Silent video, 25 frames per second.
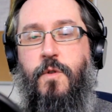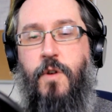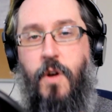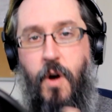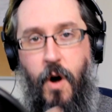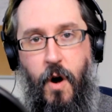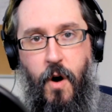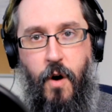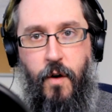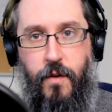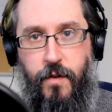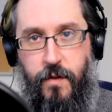
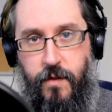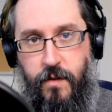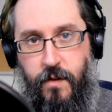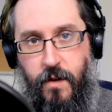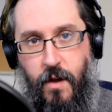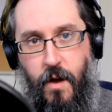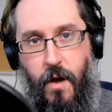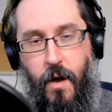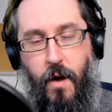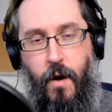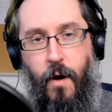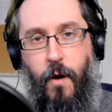cost
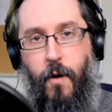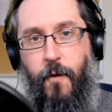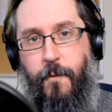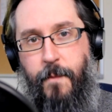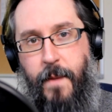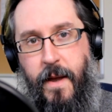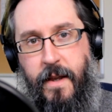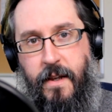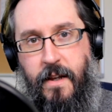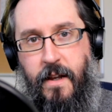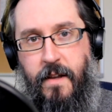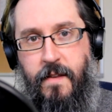of
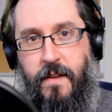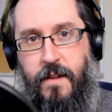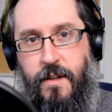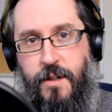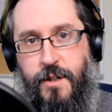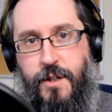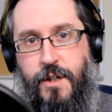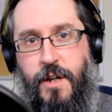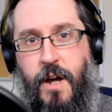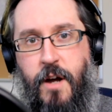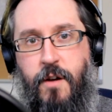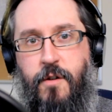making this
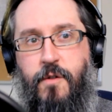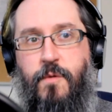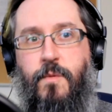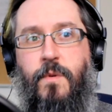channel.